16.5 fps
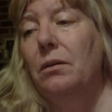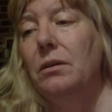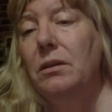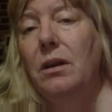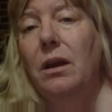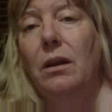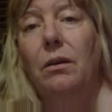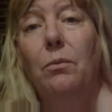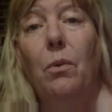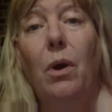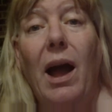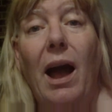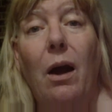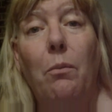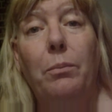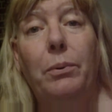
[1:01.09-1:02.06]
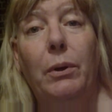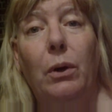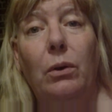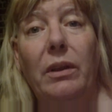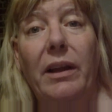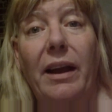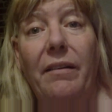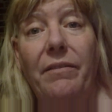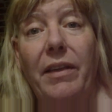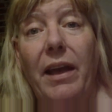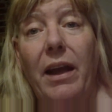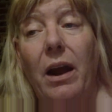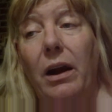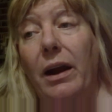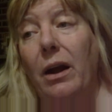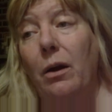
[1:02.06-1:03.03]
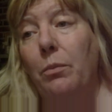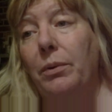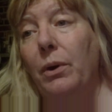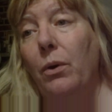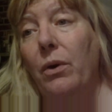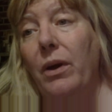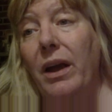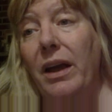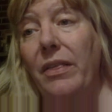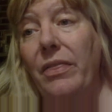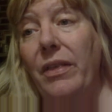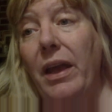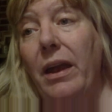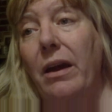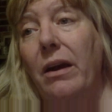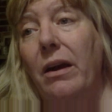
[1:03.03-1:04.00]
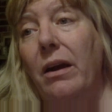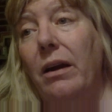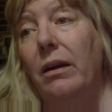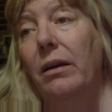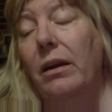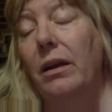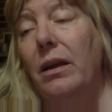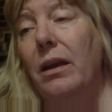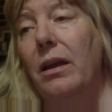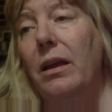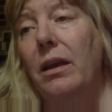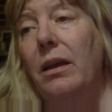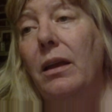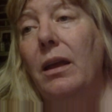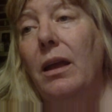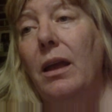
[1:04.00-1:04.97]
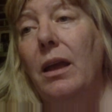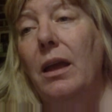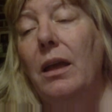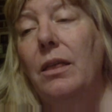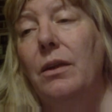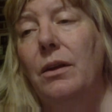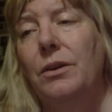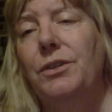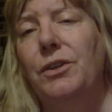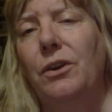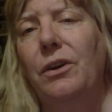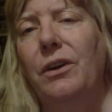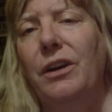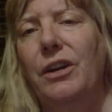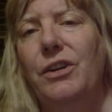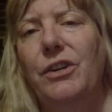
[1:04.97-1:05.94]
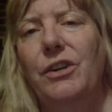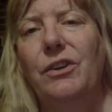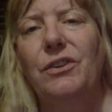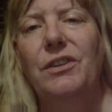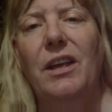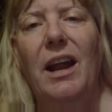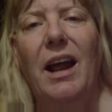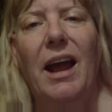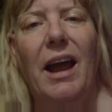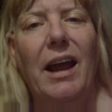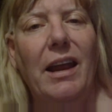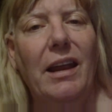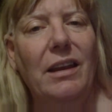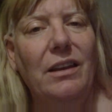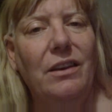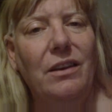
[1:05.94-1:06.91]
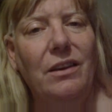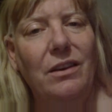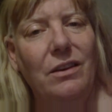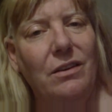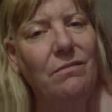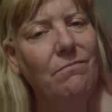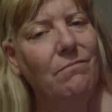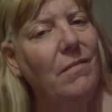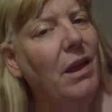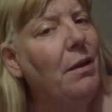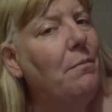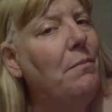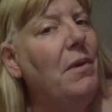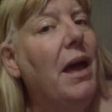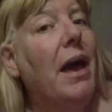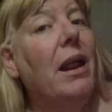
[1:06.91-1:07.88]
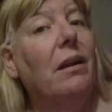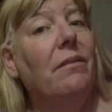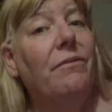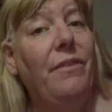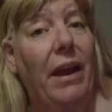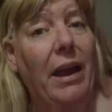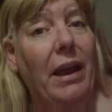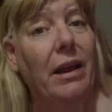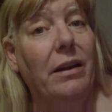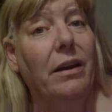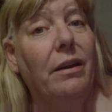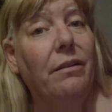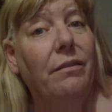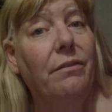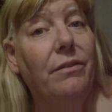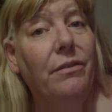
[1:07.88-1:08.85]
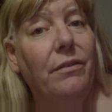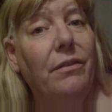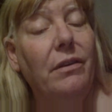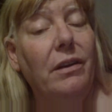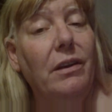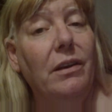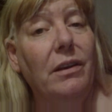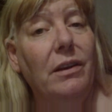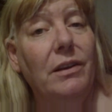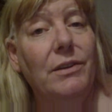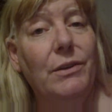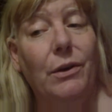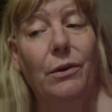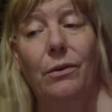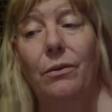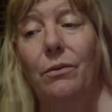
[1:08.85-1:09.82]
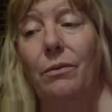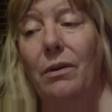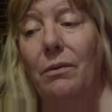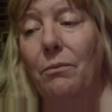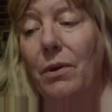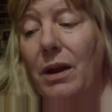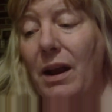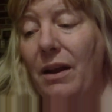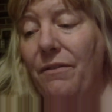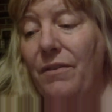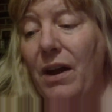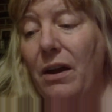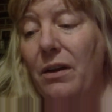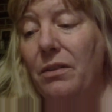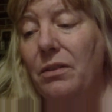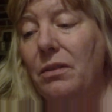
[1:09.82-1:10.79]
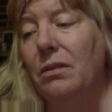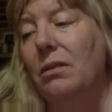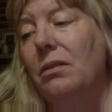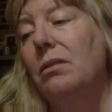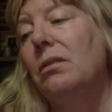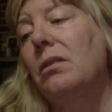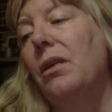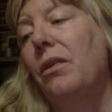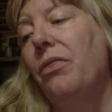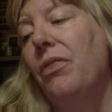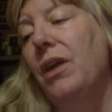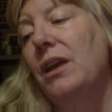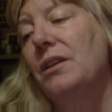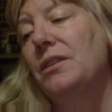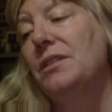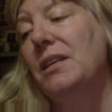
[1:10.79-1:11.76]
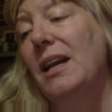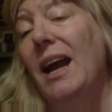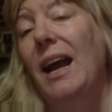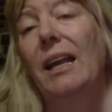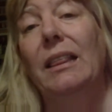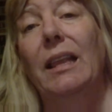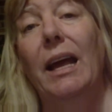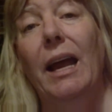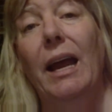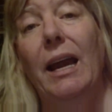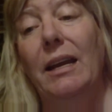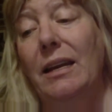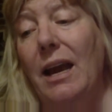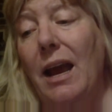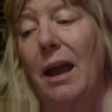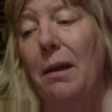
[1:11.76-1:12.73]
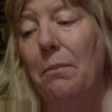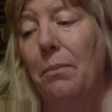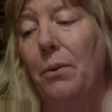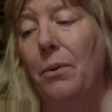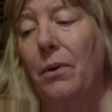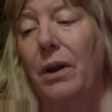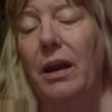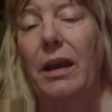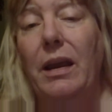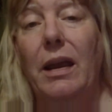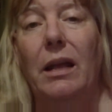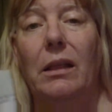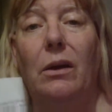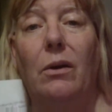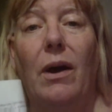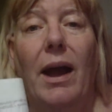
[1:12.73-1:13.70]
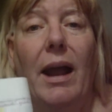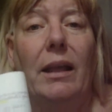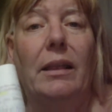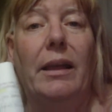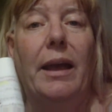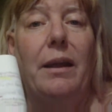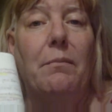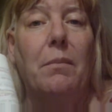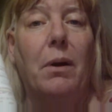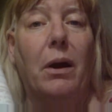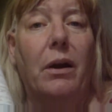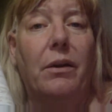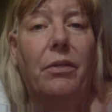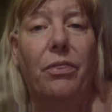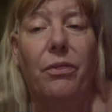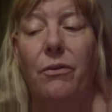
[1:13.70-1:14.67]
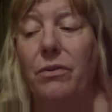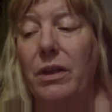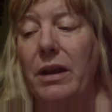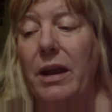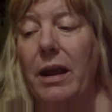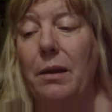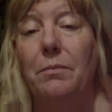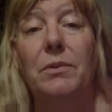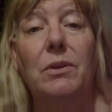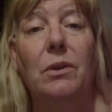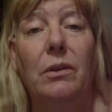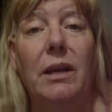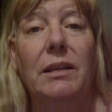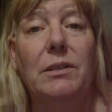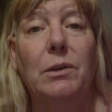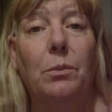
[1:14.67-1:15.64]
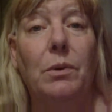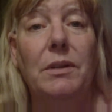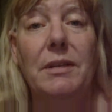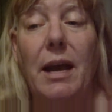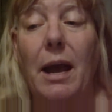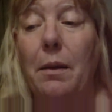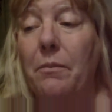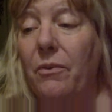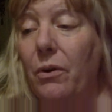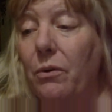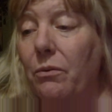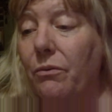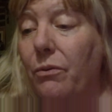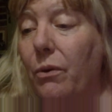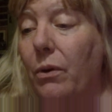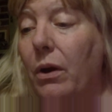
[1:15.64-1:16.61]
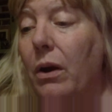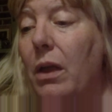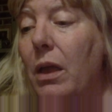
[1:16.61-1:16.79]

You know, how pro-life they are, how pro-gun they are. There are certain issues that I am not a fan of. So when I found the things that I liked, I put a yellow highlight mark through the name, so that's the ones I'm voting for.